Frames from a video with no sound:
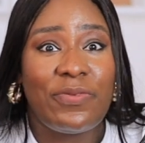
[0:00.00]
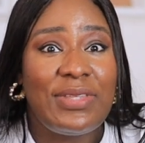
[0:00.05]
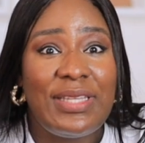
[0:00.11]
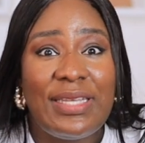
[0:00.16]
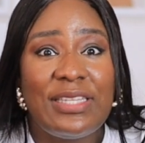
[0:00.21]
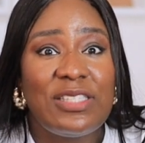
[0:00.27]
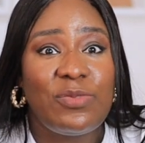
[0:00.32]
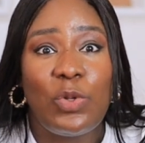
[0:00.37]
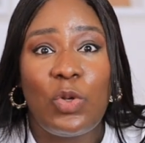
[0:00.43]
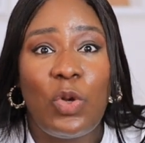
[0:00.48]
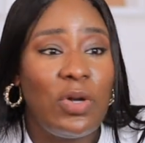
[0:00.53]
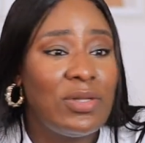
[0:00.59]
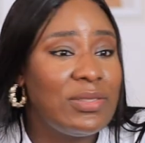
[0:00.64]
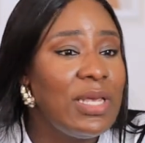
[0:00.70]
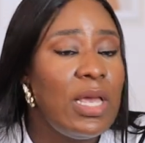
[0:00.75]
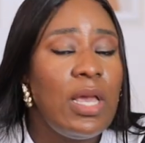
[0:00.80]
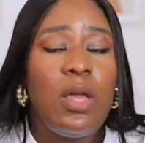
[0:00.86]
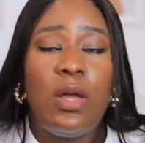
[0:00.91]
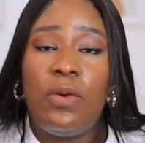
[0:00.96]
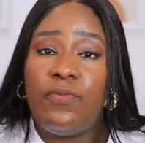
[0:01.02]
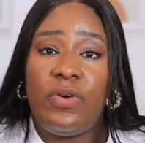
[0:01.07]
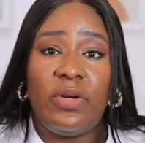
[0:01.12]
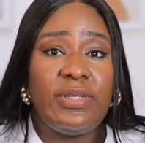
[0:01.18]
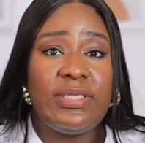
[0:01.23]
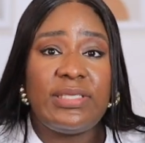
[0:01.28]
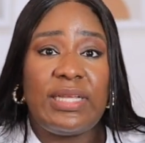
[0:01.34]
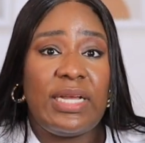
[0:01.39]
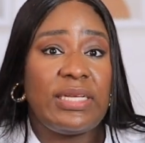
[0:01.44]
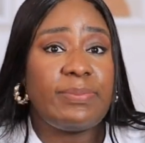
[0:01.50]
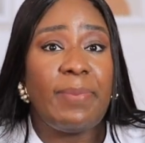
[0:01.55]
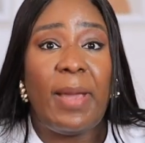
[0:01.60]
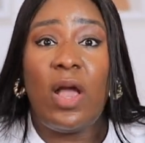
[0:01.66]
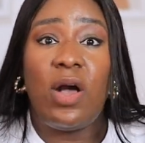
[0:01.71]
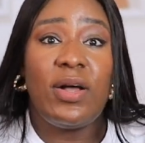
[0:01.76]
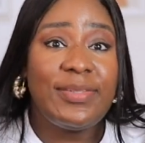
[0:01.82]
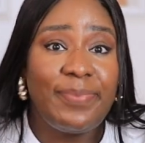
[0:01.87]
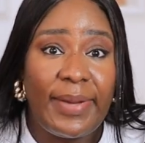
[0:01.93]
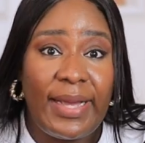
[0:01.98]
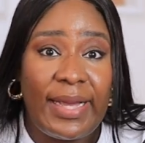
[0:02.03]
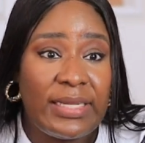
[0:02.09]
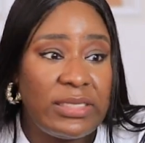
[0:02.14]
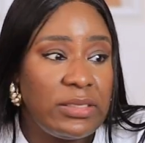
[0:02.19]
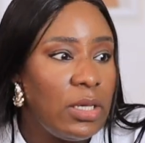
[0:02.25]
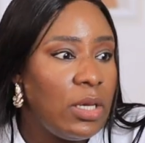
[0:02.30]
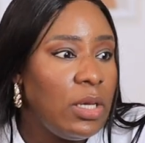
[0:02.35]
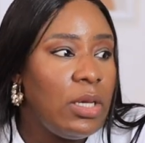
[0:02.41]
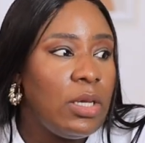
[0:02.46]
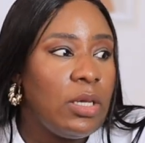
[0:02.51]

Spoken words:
things because, for instance, my husband,